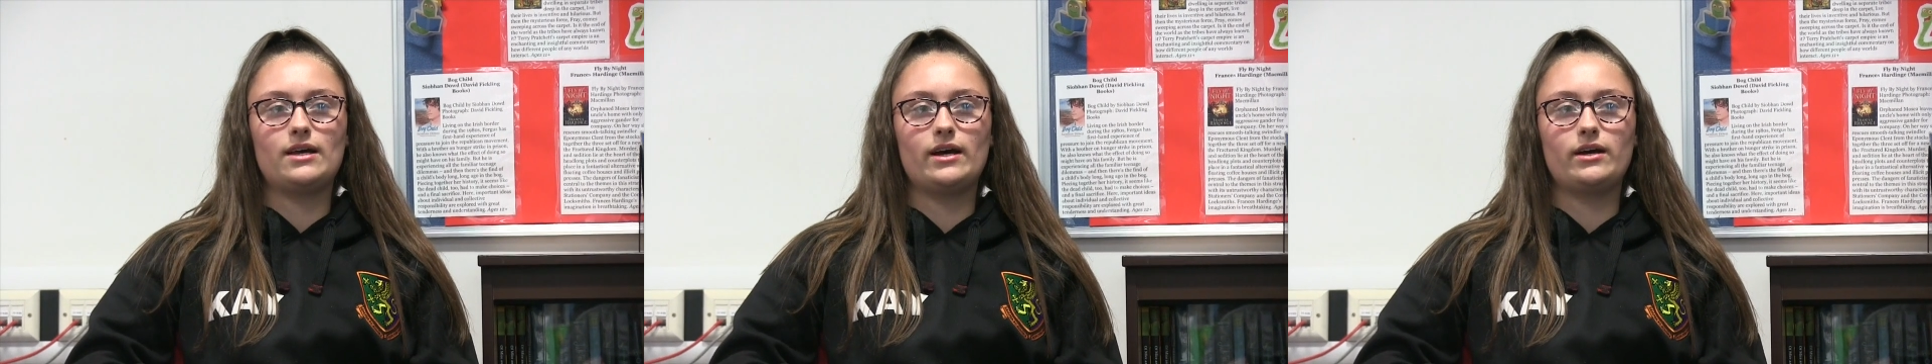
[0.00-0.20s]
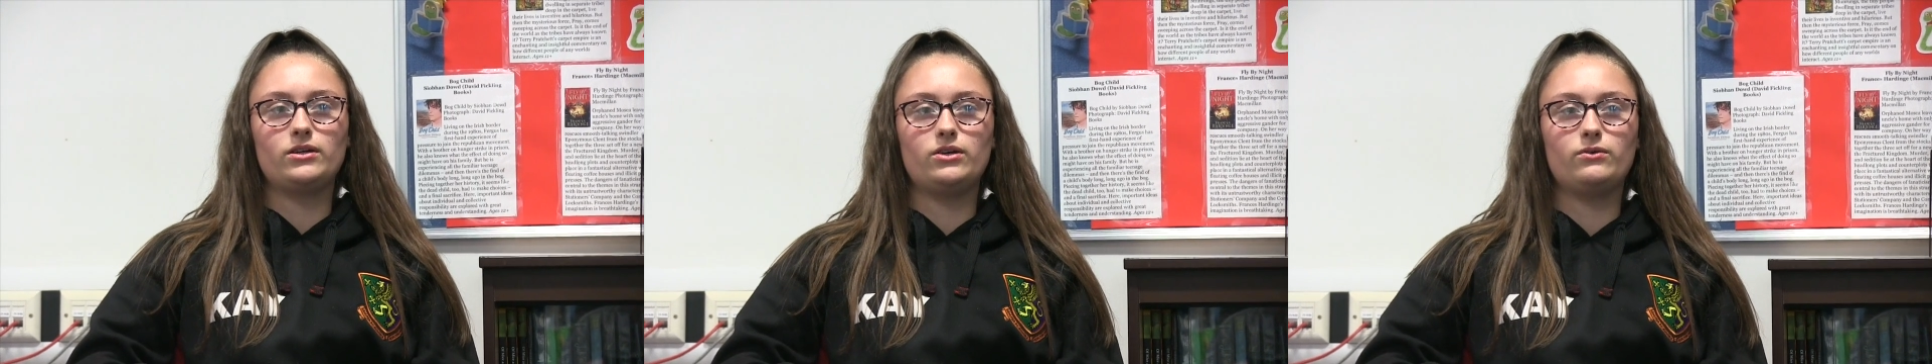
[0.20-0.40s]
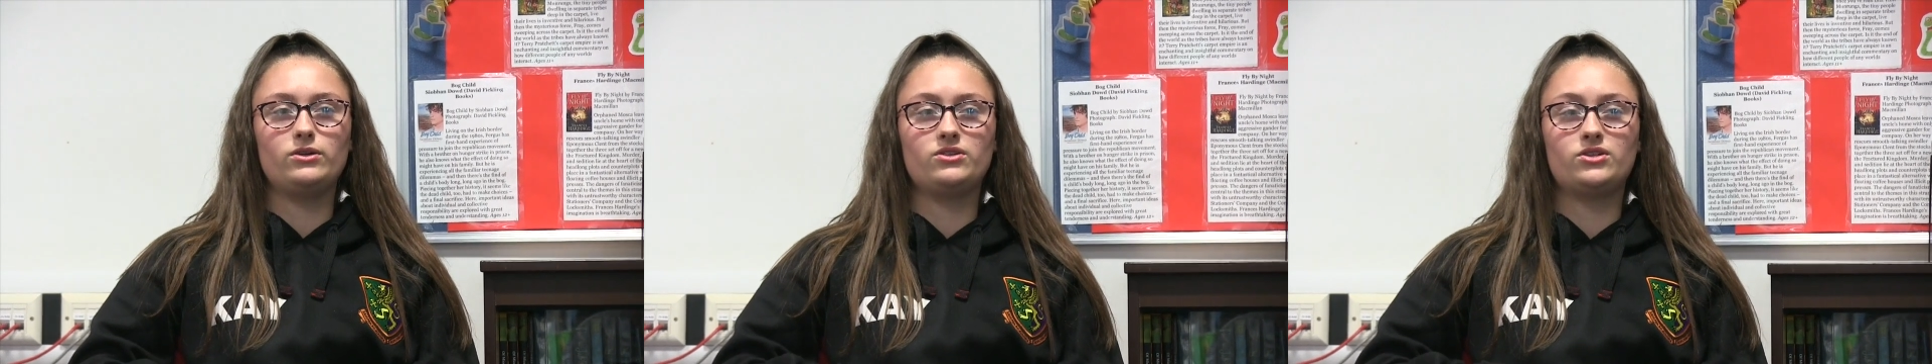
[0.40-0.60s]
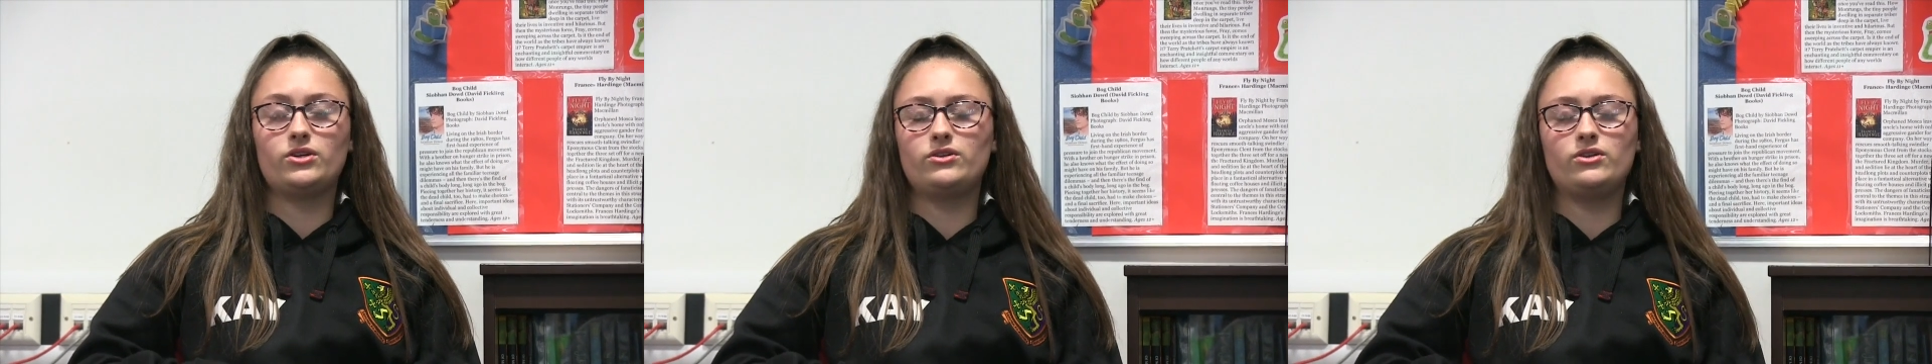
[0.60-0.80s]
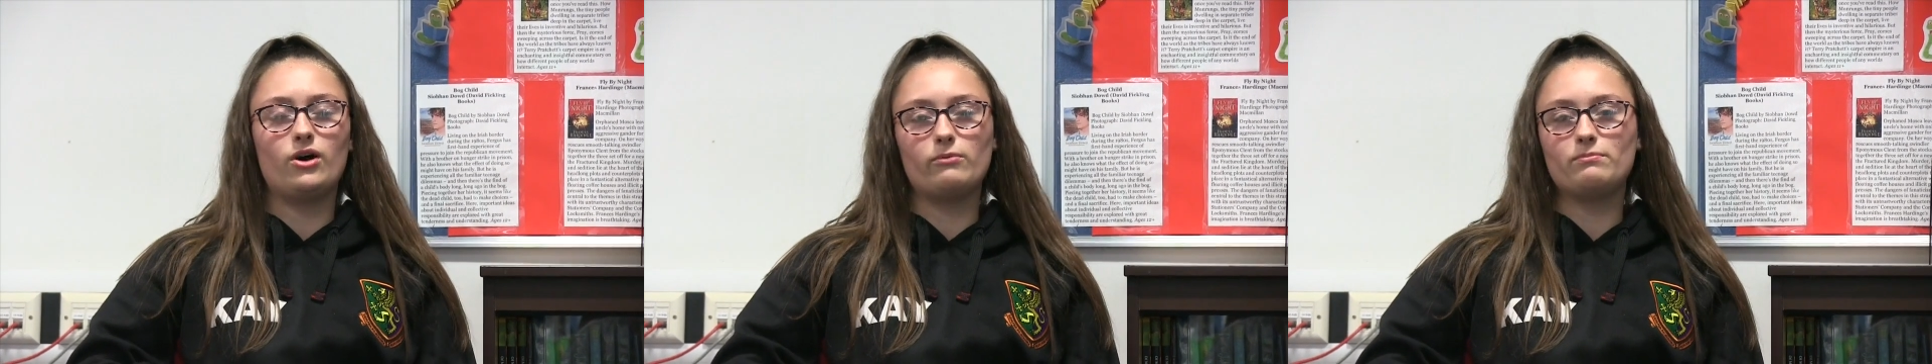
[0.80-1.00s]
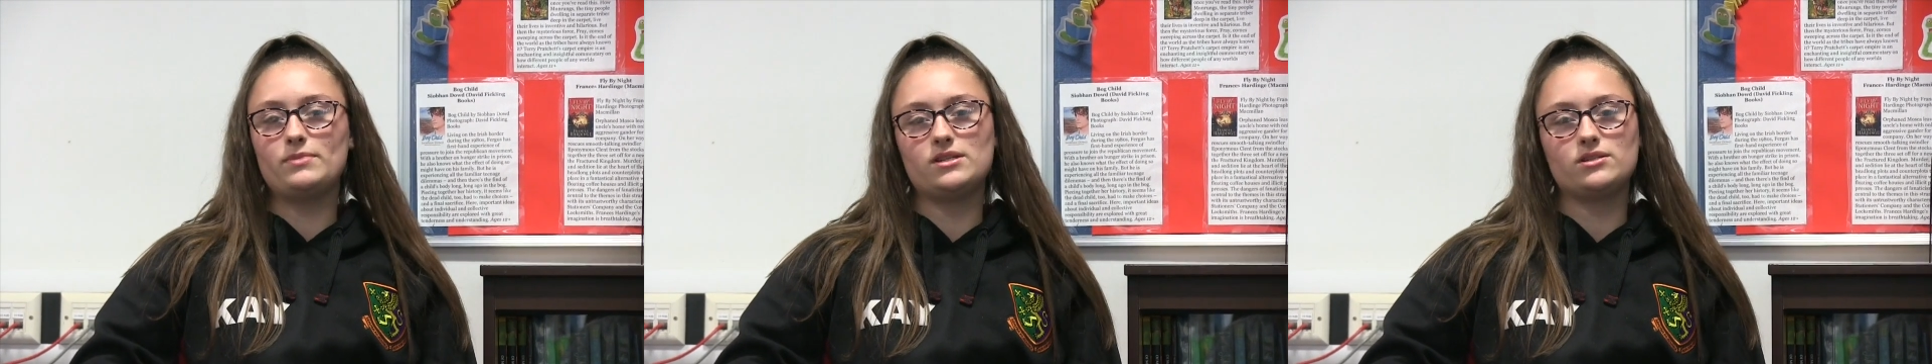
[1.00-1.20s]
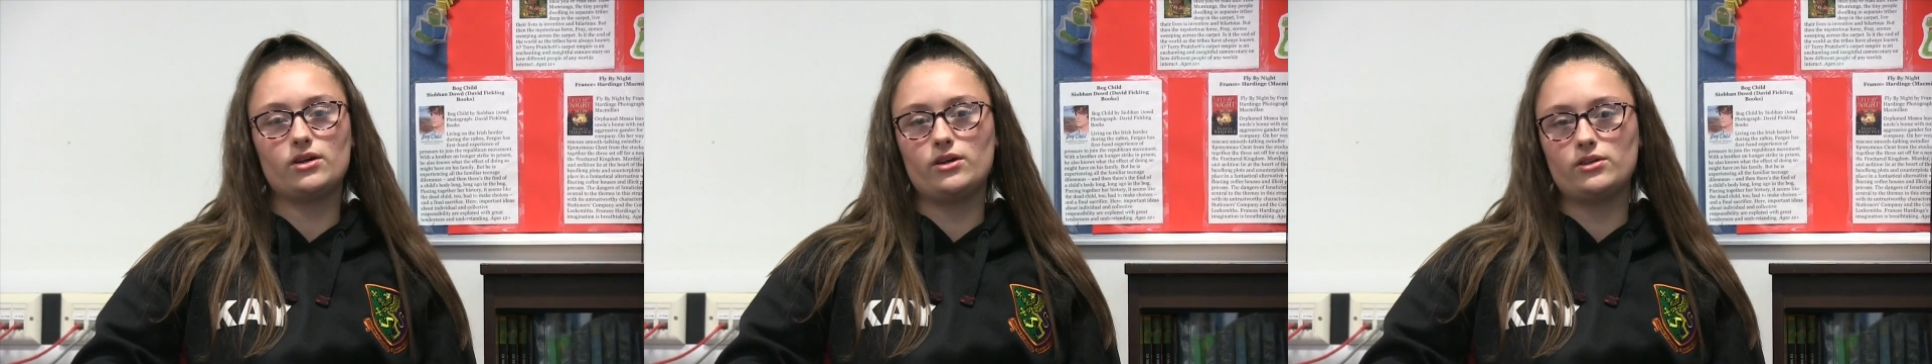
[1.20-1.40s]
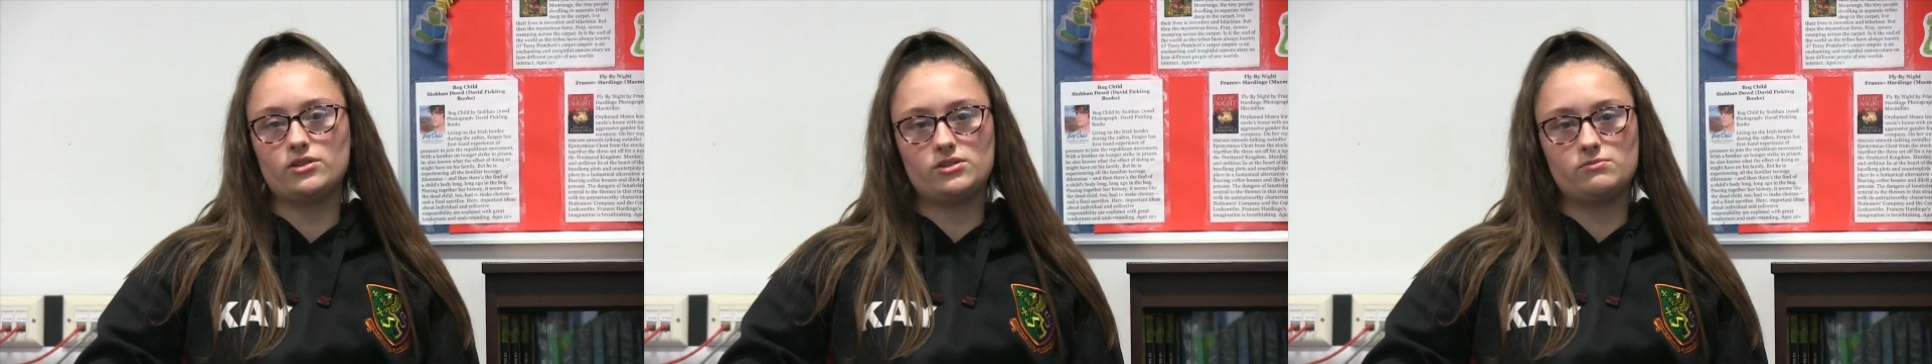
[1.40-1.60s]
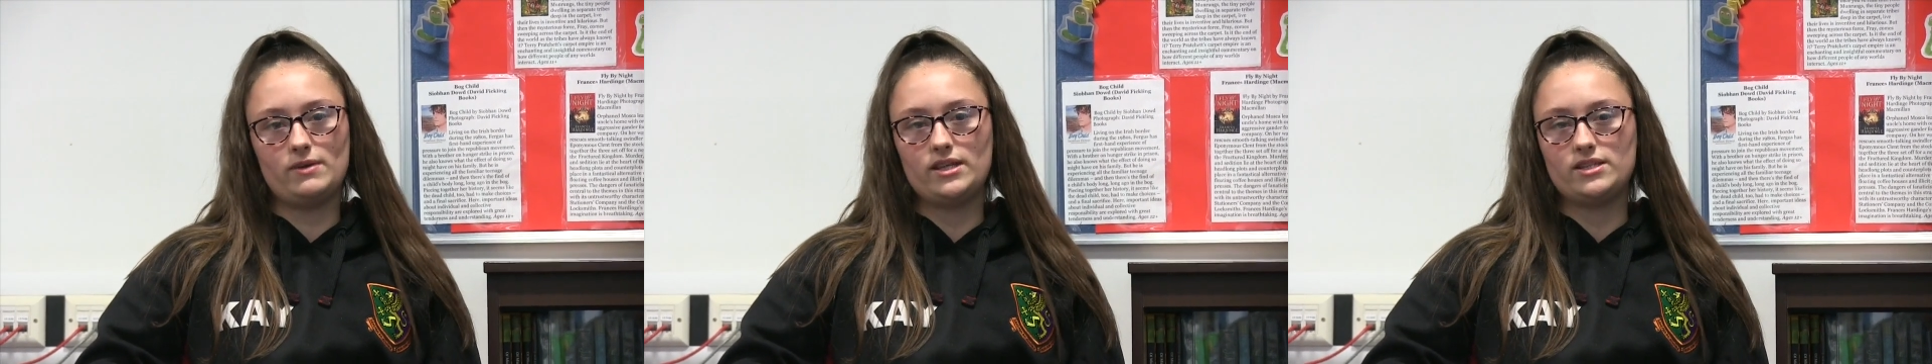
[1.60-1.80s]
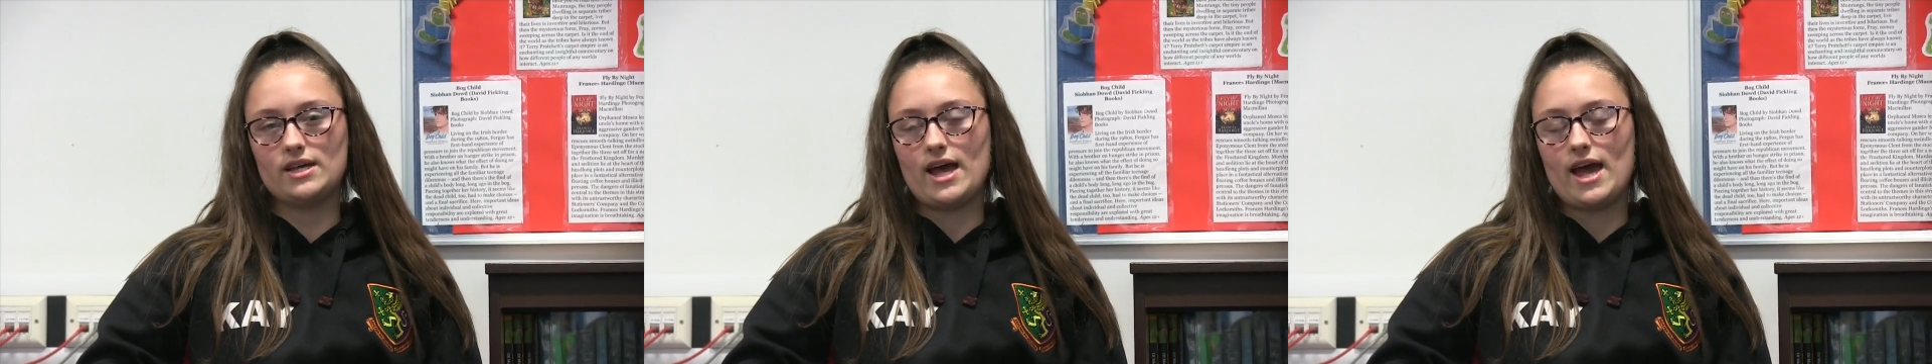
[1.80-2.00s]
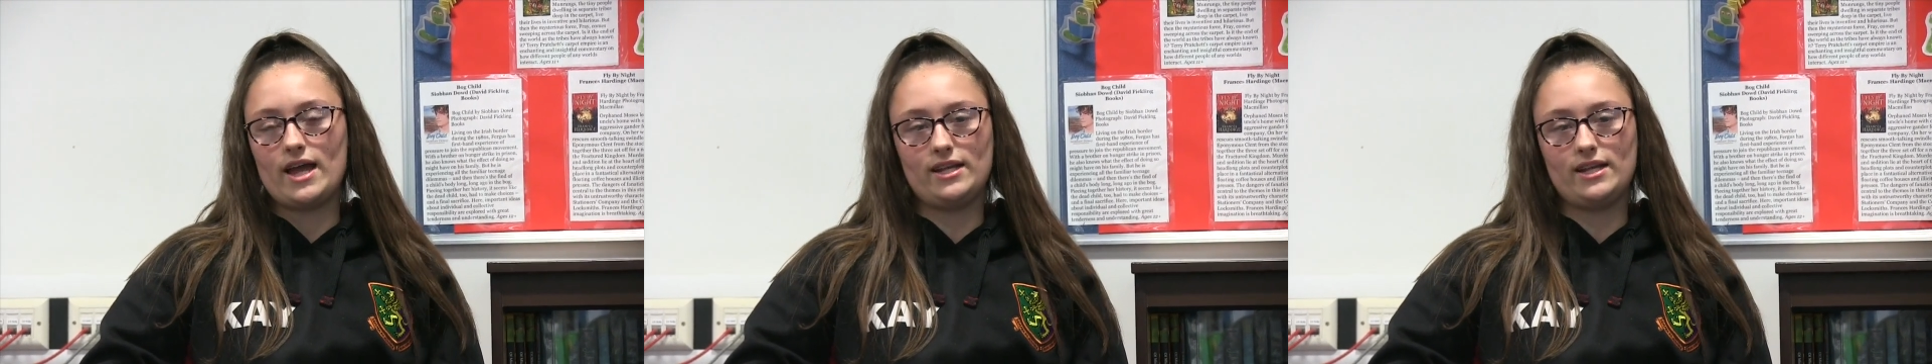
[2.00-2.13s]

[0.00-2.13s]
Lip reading: that you should not be scared to speak to